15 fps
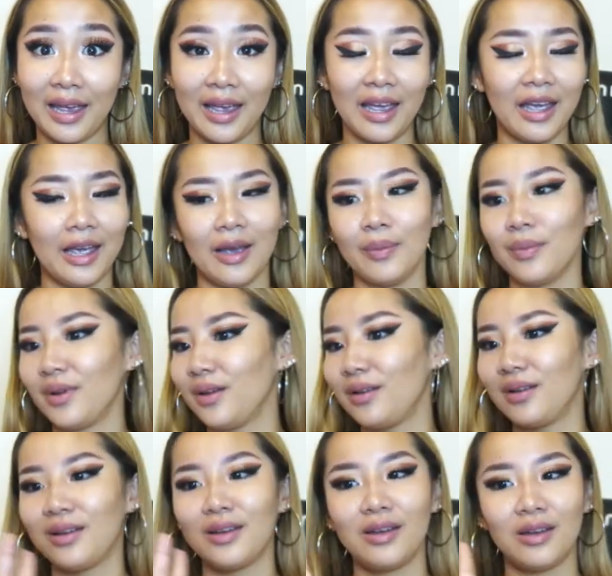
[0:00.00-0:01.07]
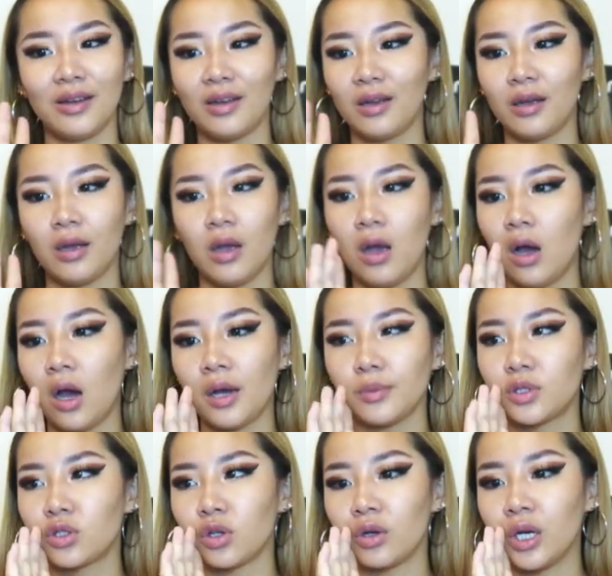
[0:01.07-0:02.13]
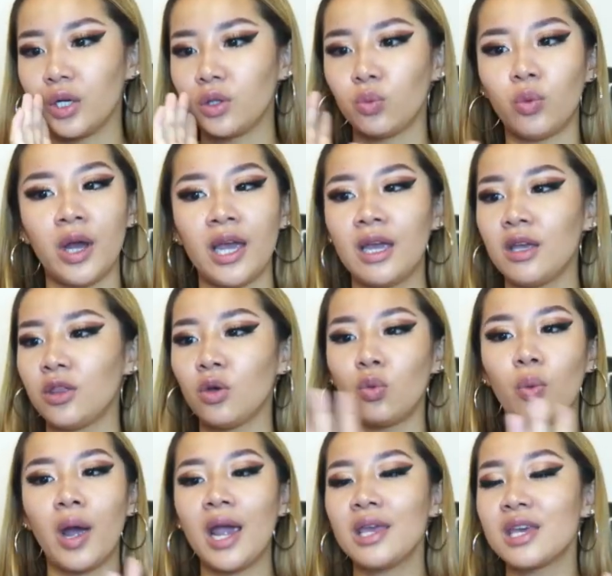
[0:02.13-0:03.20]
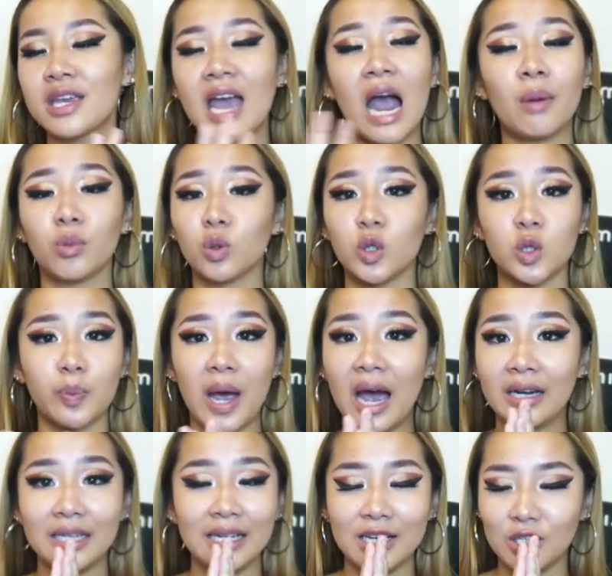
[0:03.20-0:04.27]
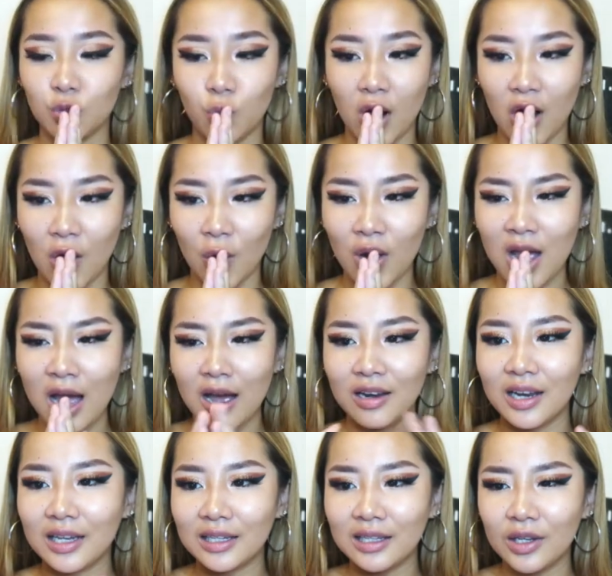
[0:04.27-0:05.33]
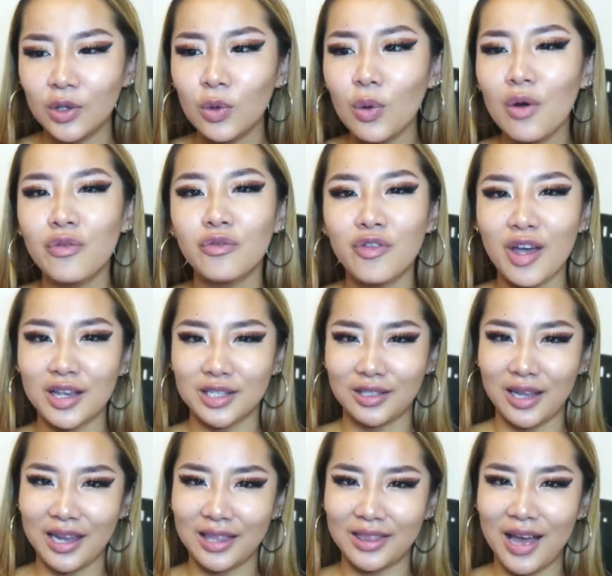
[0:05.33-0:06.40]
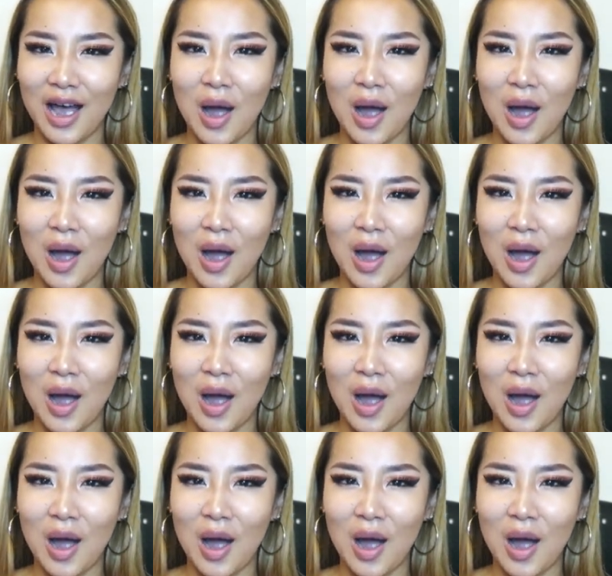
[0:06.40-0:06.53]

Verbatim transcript: hit him, I'm sorry, the way the camera was panning as well, like little effects like